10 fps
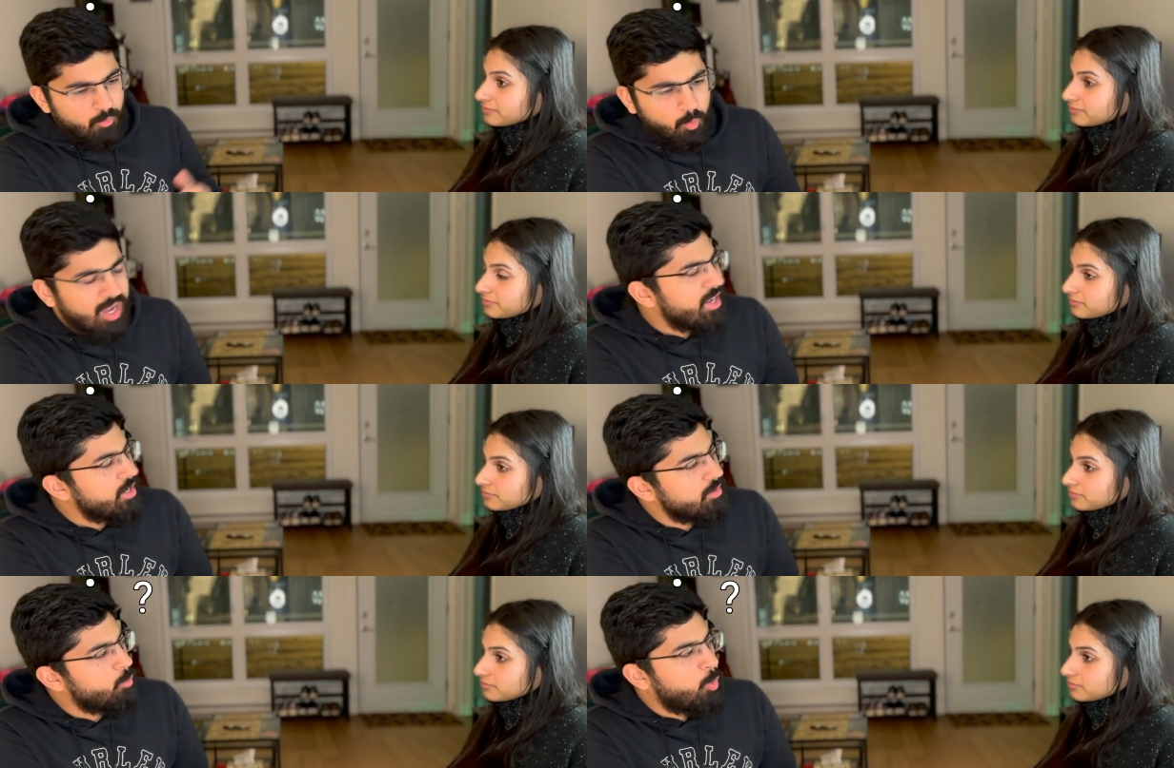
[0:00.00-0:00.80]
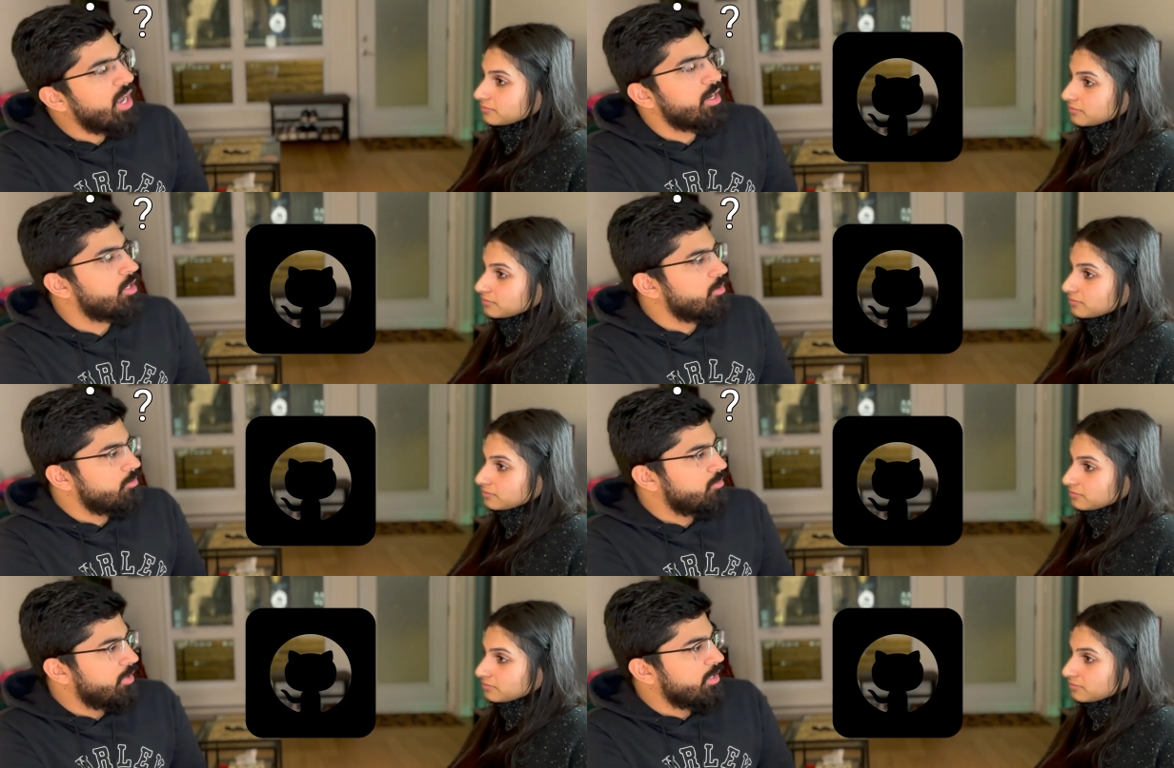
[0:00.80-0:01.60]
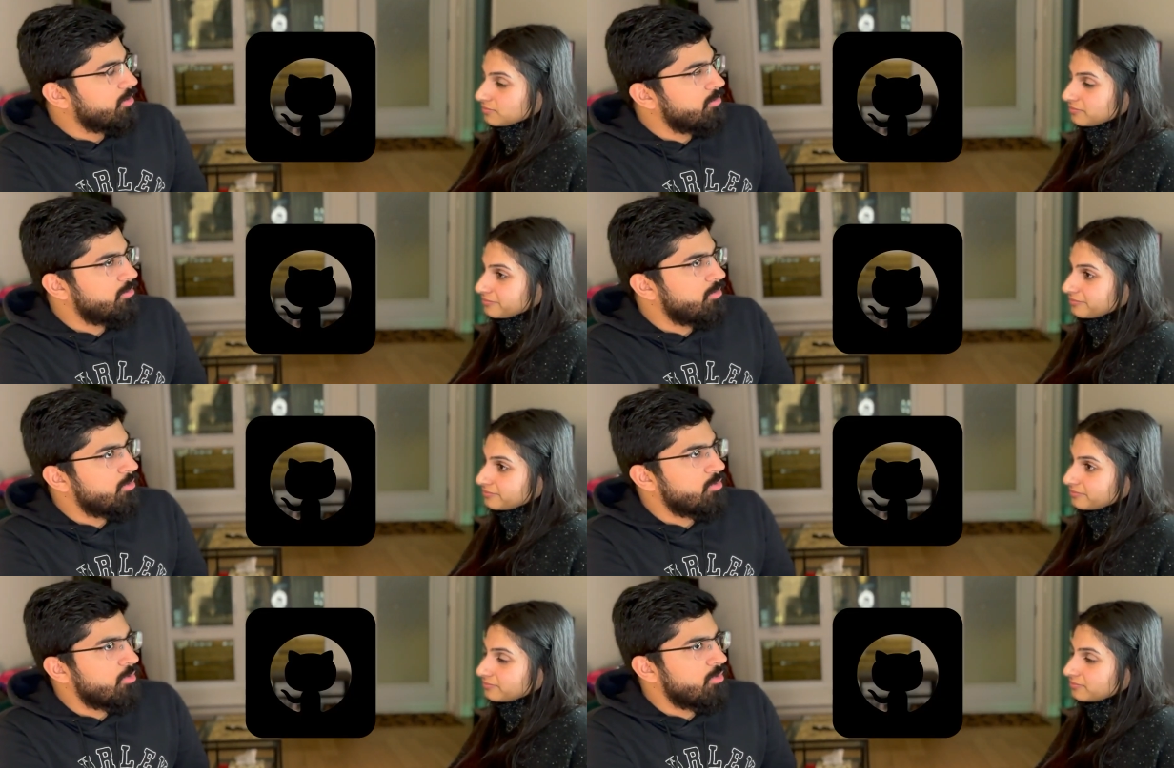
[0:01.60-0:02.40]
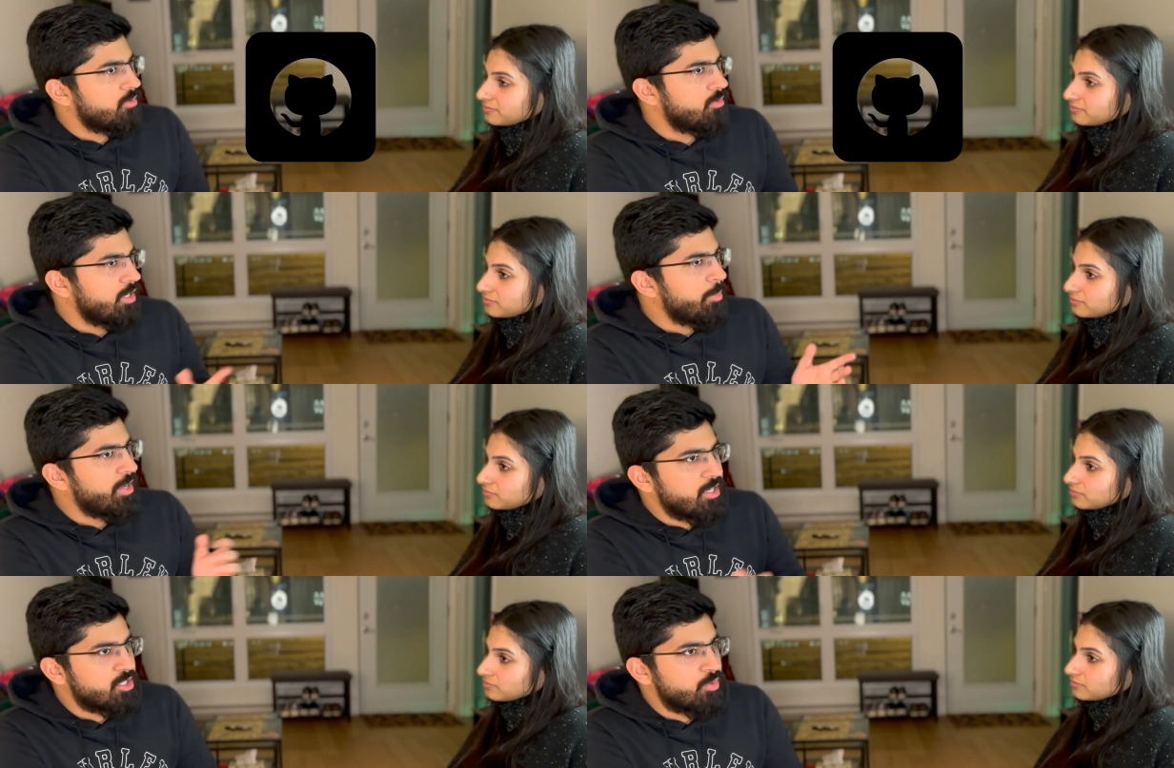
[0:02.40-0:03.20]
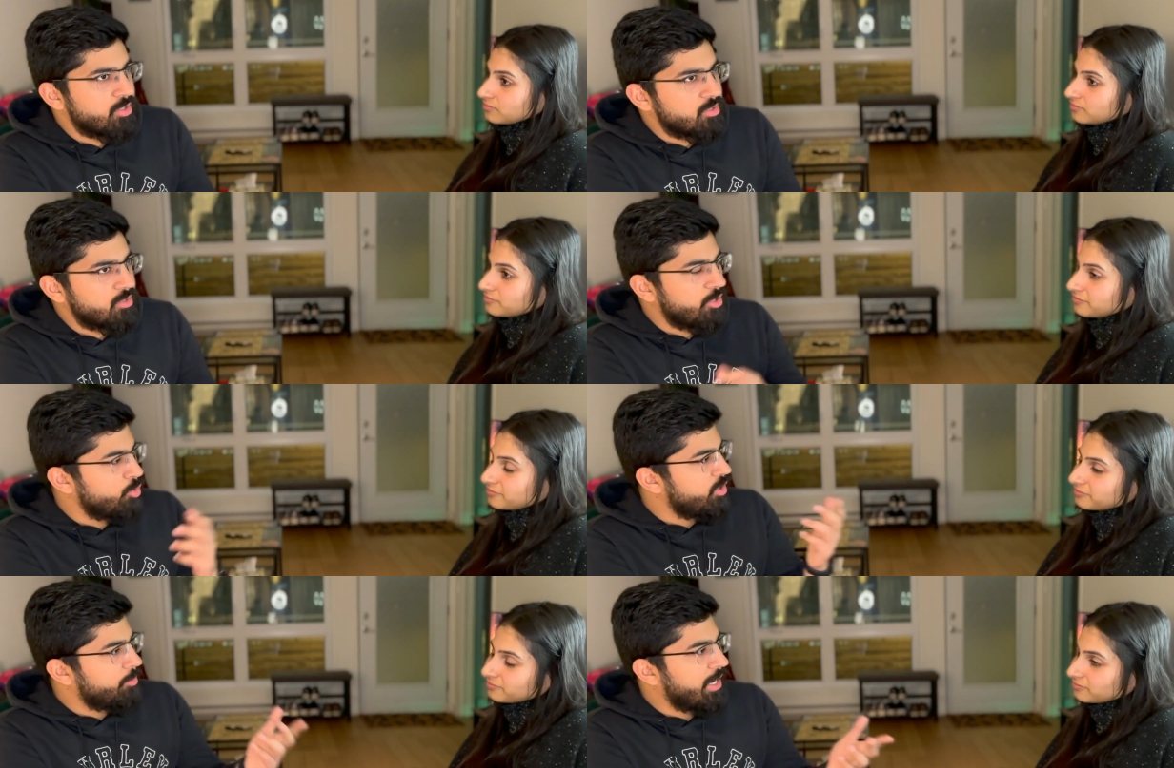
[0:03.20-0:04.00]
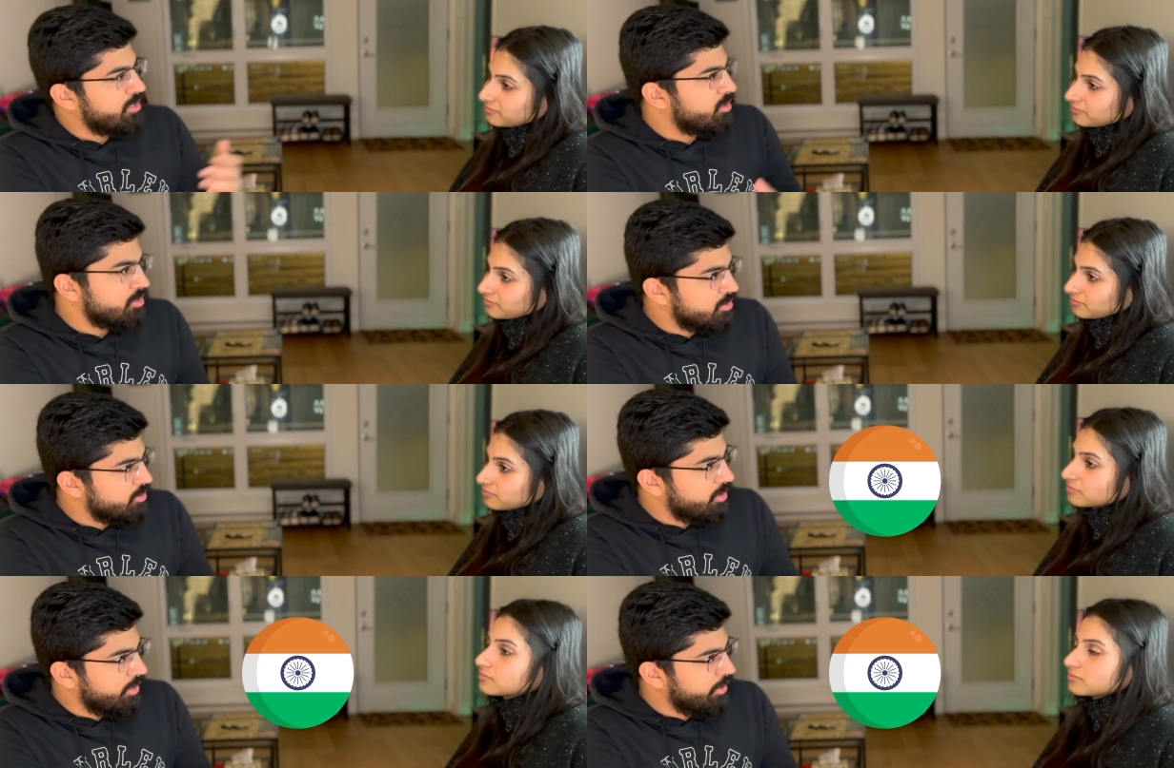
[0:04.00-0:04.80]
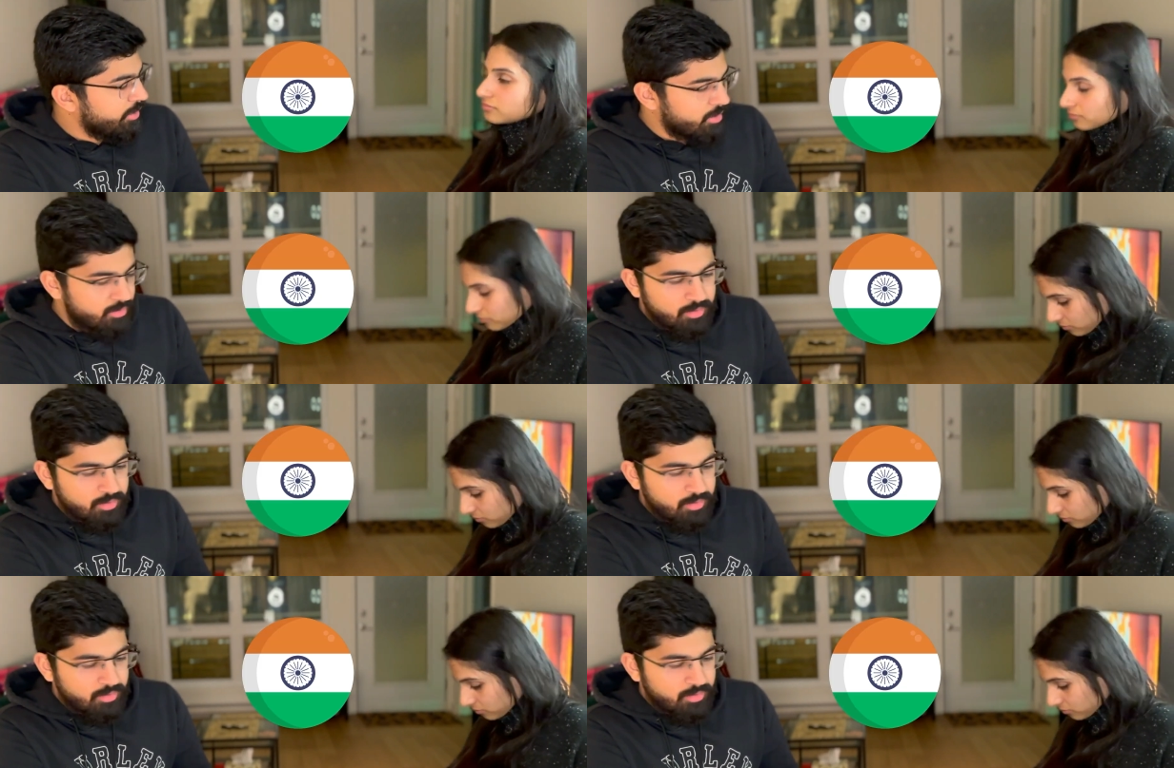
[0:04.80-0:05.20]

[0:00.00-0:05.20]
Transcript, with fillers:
Speaker 1: why why GitHub? Like, let me ask you this: You did bachelor's in India,